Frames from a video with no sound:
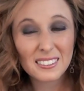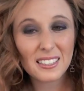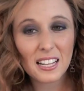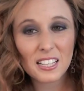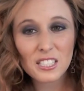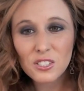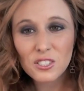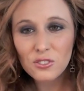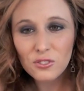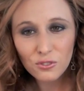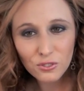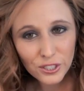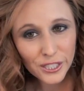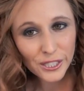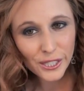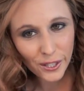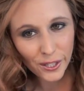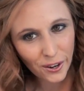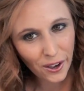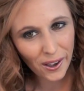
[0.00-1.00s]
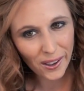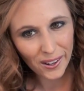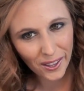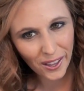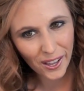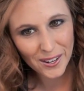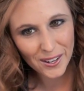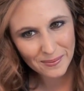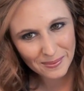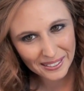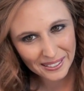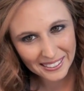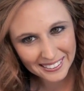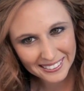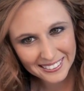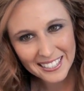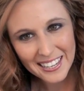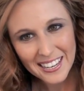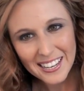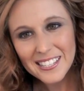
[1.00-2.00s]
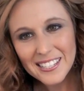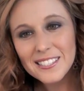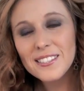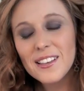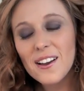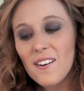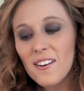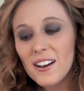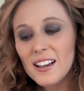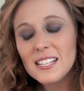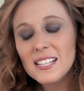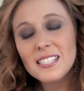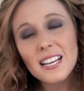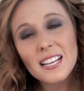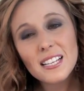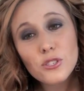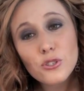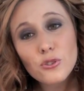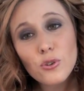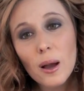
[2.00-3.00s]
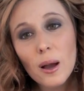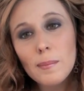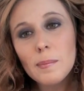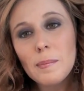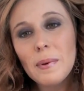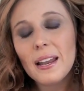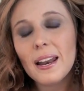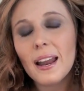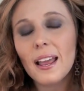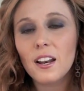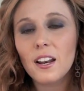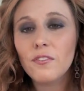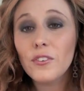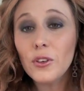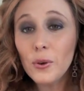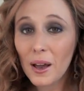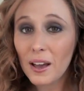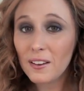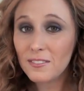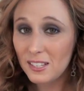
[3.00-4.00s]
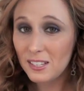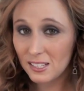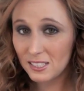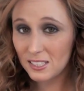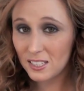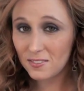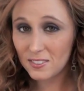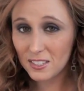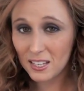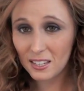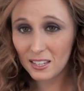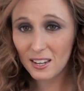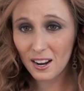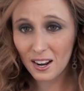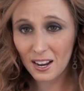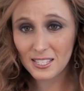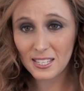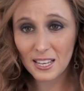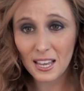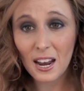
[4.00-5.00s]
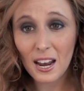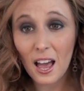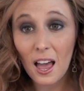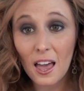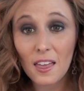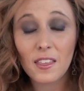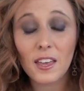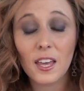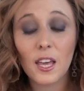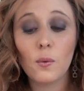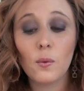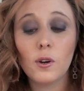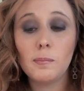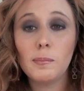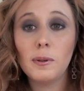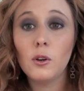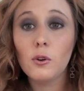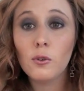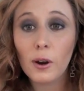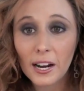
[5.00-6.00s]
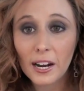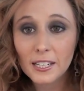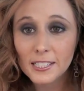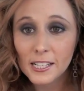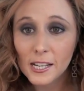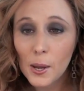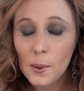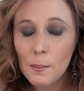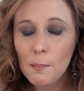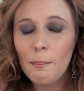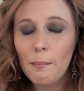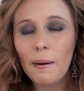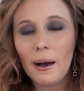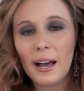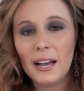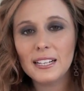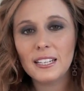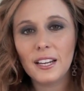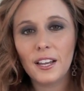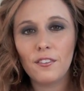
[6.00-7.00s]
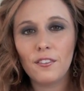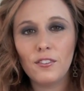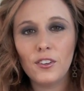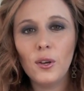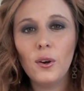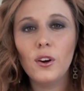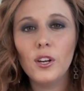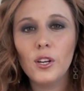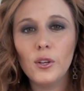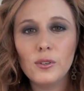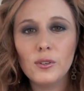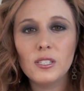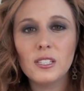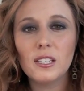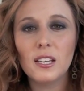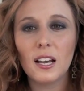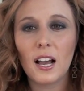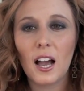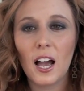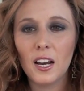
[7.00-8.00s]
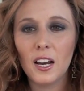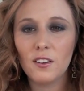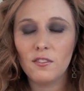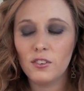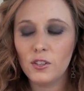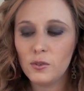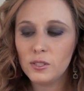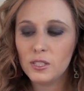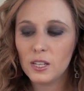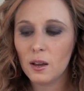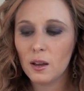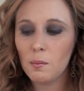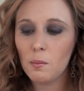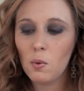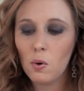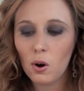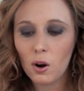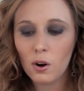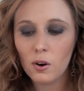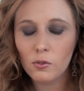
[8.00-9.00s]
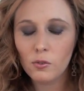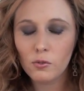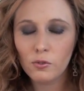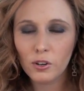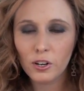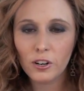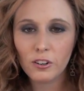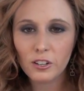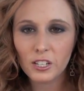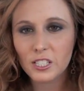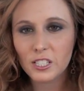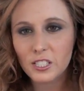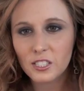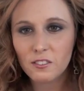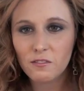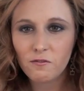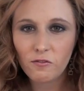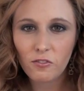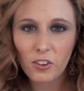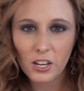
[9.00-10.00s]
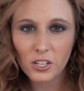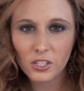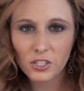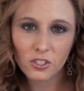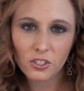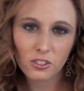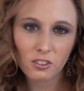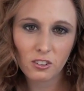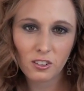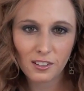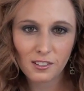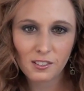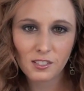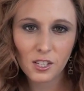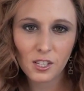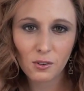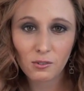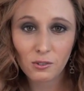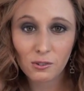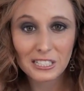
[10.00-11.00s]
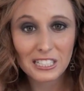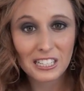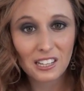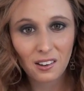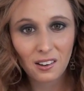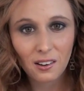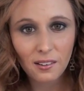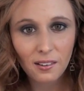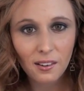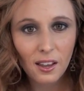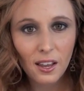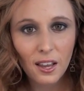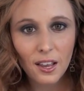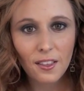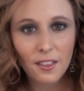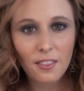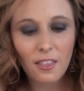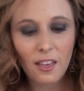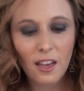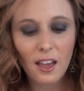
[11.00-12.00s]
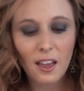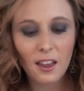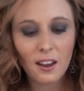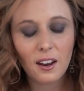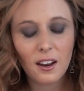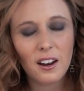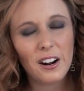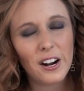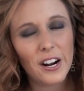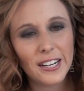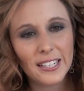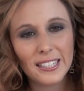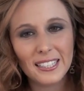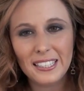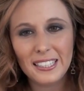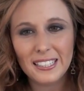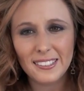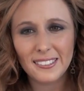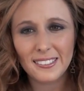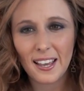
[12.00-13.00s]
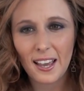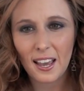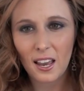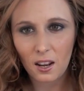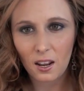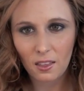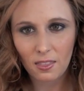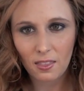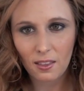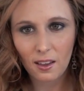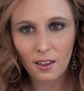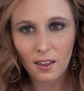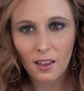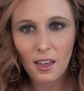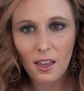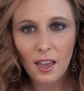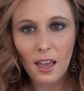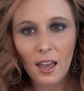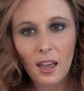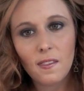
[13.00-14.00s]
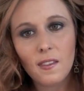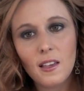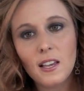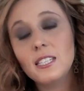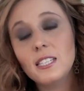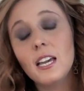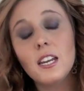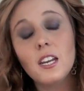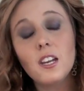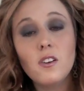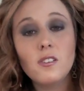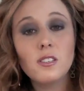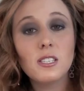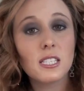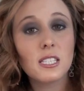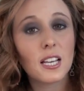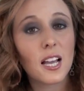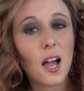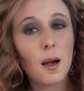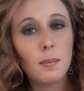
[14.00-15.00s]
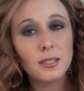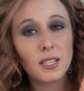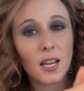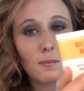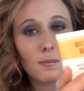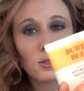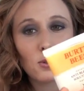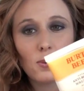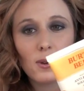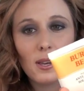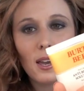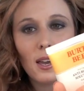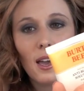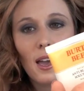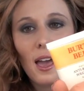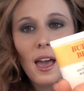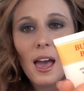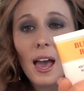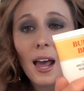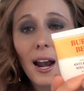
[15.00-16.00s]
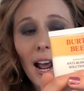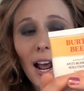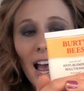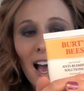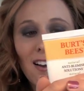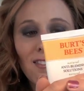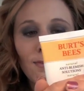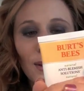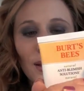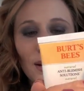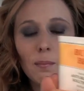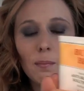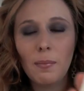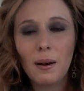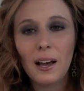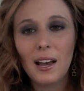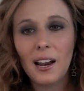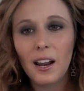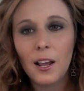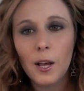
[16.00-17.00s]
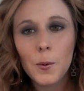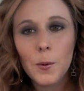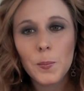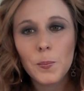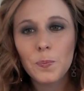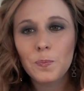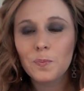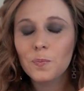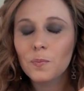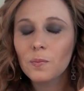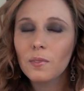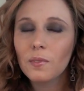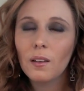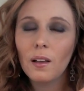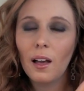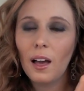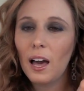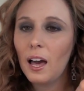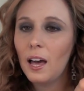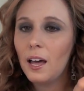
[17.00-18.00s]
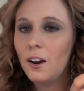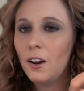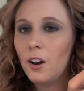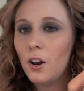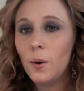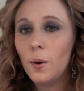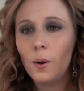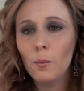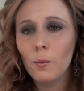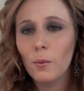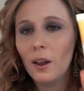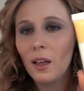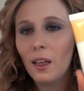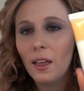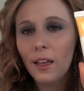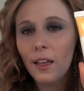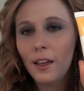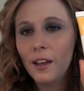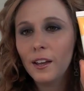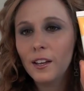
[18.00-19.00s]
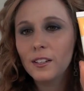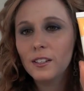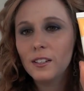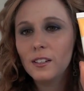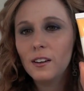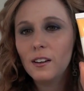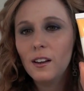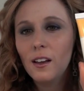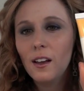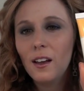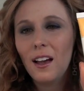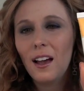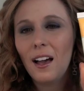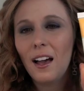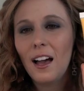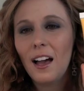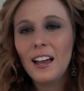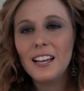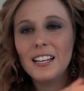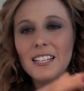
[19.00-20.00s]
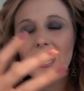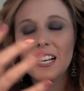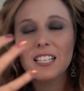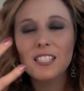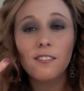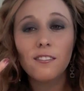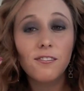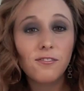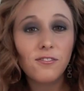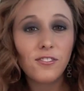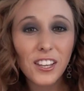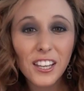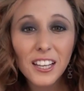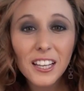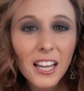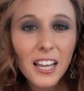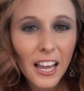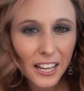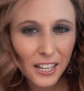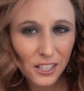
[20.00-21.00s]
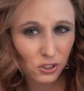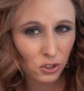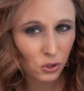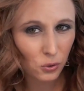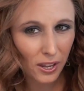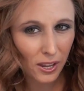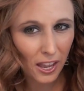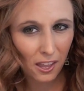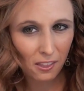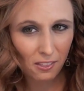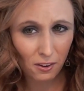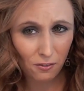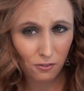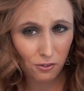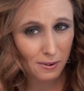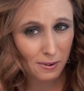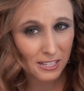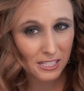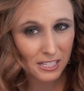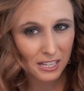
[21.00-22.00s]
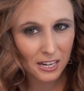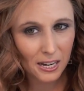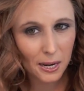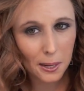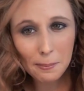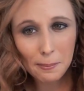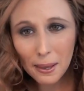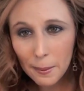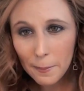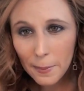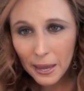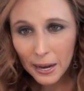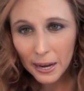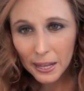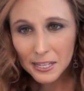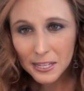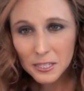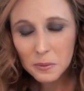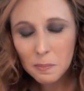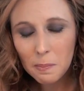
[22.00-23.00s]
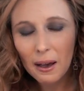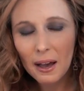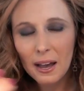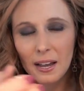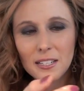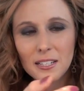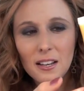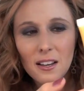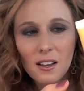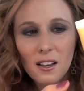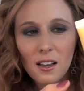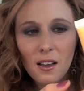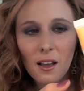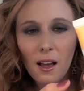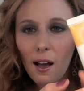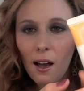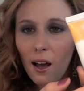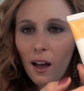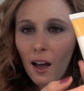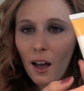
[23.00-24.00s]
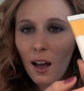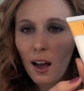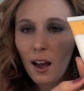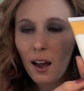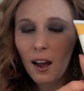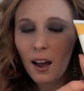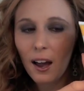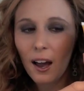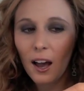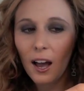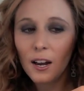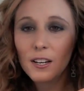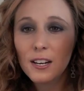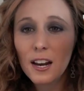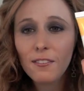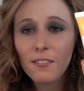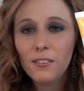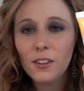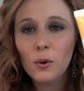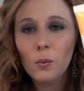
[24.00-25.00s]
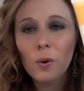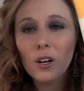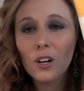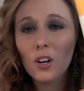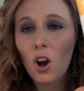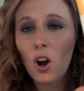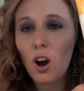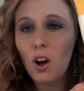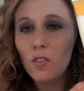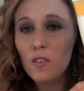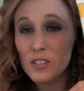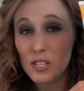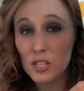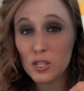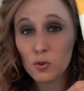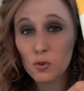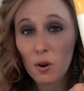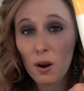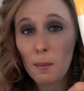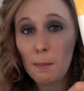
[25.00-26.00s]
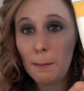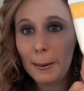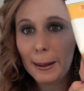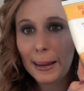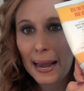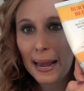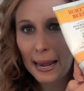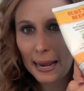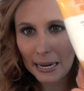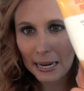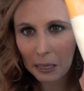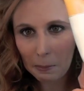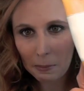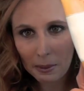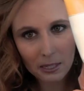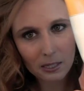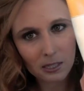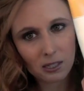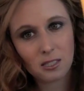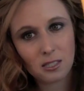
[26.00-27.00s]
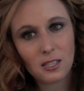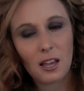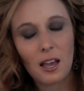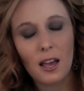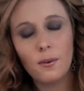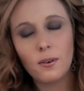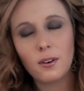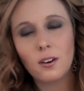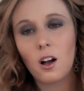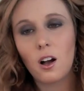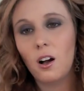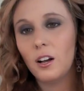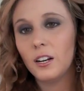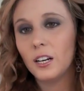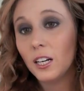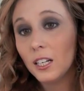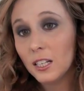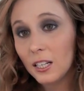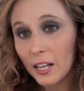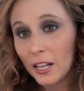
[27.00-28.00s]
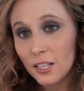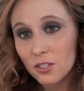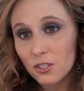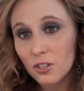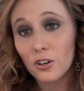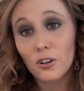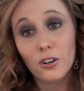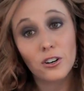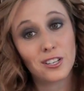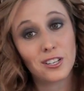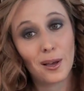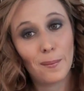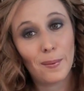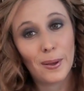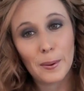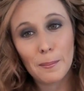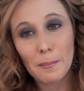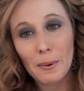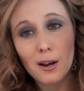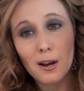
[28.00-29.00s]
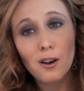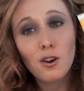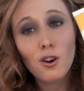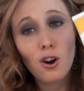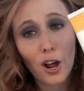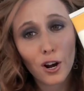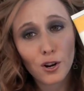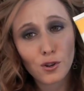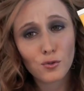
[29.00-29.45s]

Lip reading: that's really not a lot of beads. So it does scrub a bit, and if you have sensitive skin, like I said, I think it would be great. But if you're used to kind of using a more rigorous facial cleansing routine, then it hardly does anything. And they say to use this a couple times a week. And I have been, but I don't know, it really it doesn't feel like it's doing anything for my skin. And maybe it is, but I definitely wouldn't call this a scrub by any means. I would call it a cleanser or something, but not a